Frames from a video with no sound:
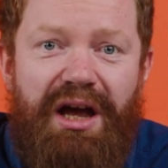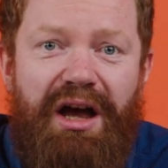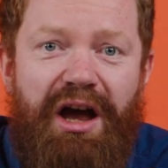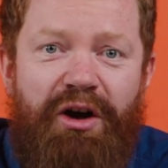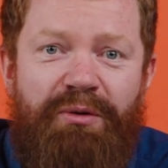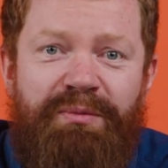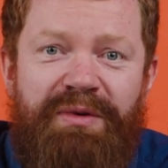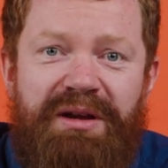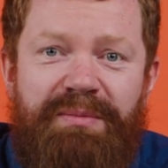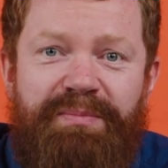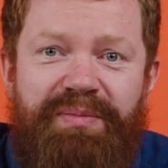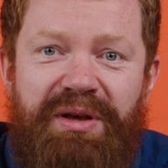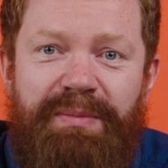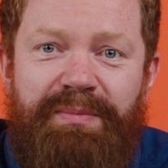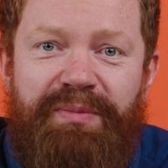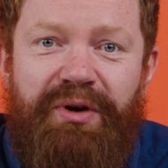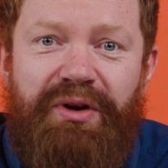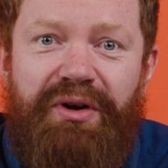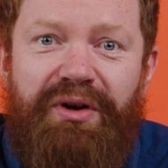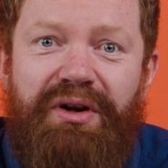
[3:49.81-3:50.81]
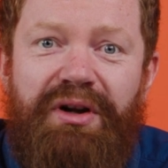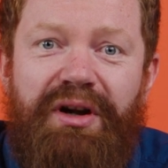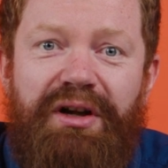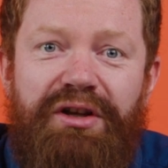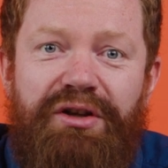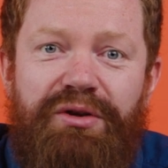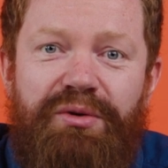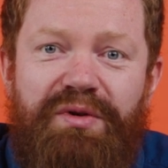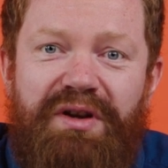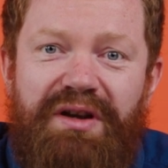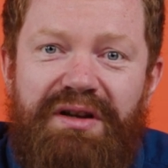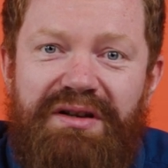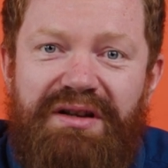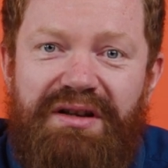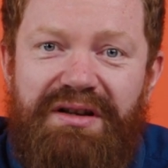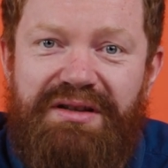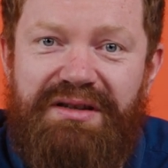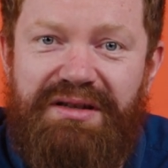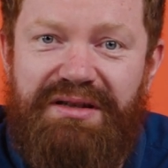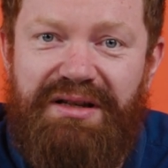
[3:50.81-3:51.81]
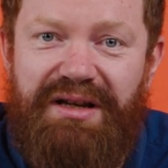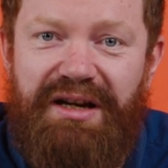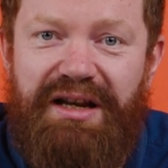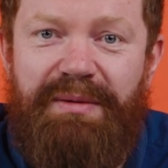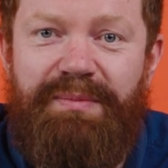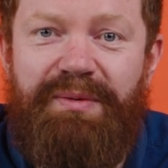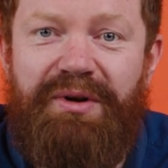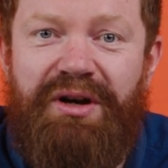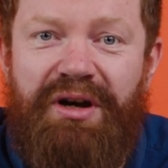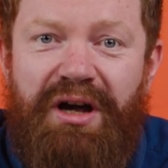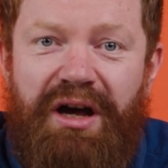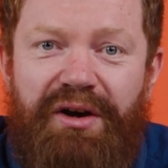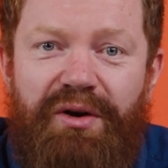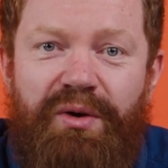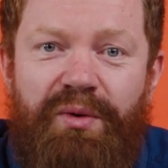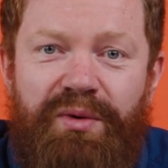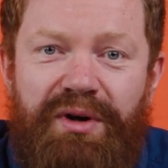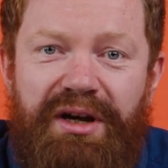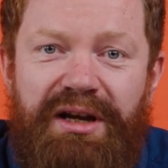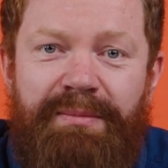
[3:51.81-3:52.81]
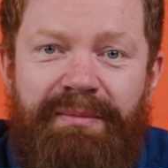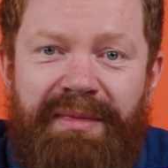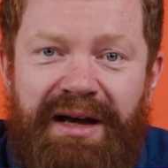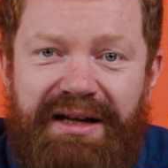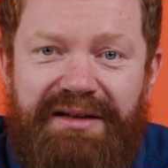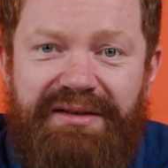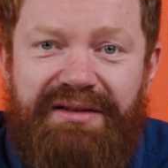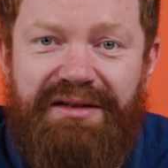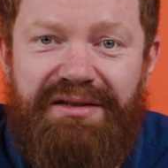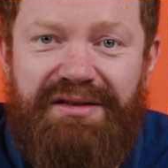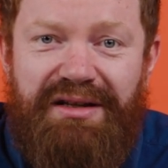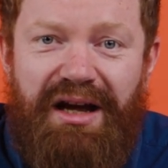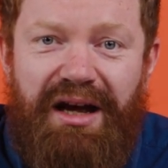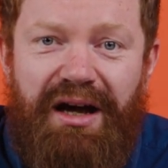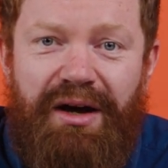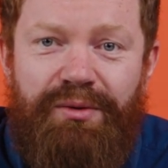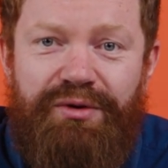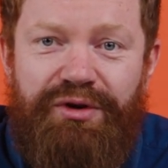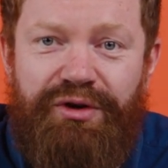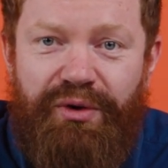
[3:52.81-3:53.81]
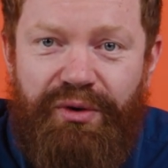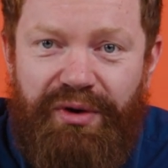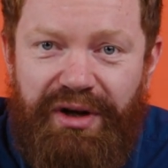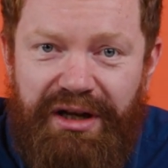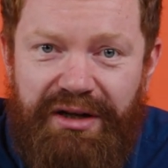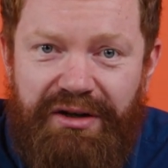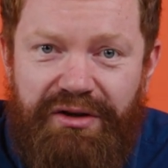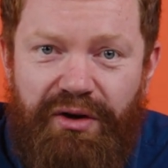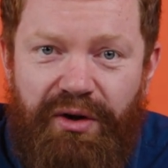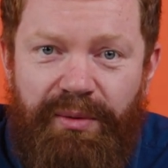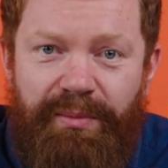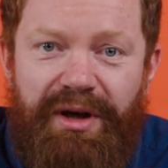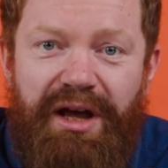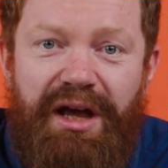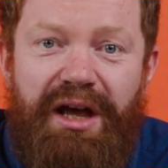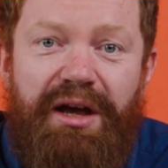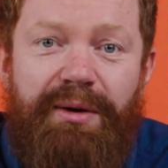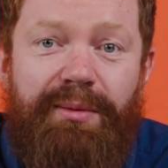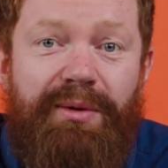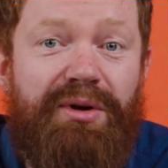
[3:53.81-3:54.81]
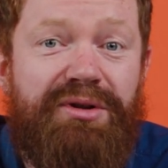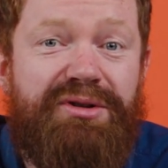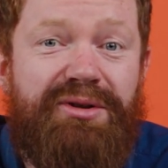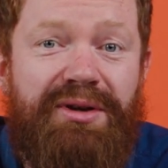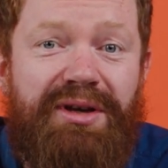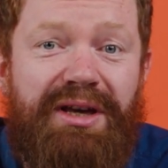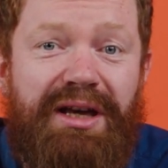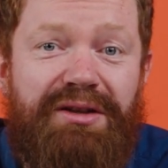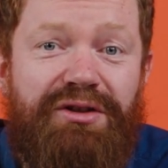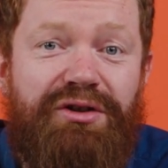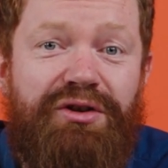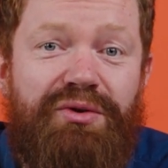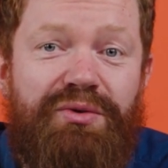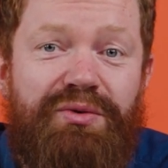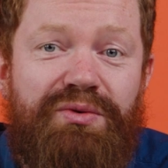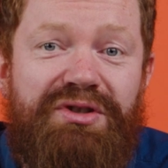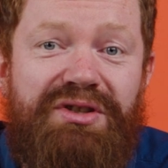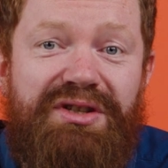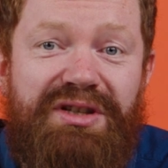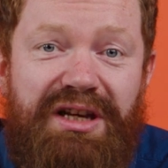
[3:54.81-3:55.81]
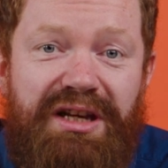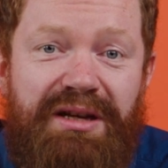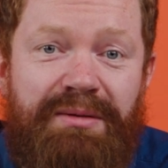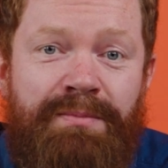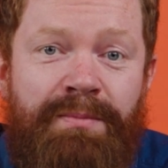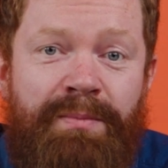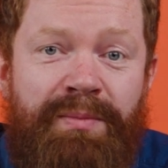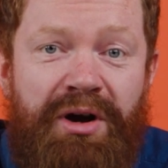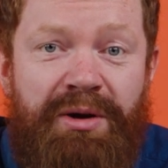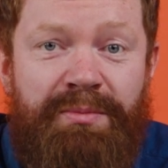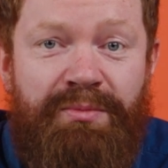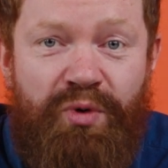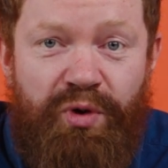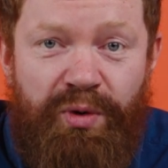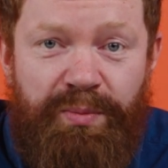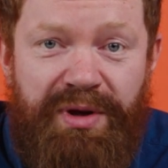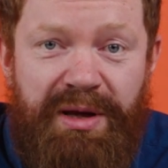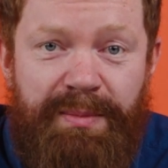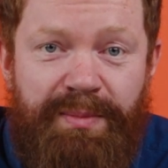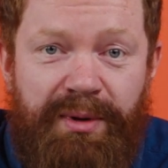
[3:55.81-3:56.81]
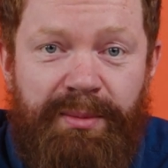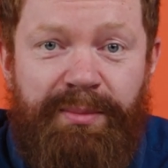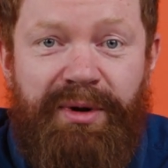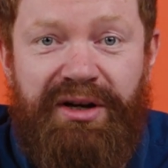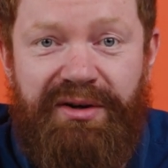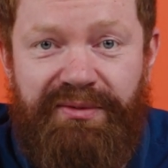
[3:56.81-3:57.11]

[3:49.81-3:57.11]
How many people you can sleep not only maxes out your income, it will also get you seen by more people by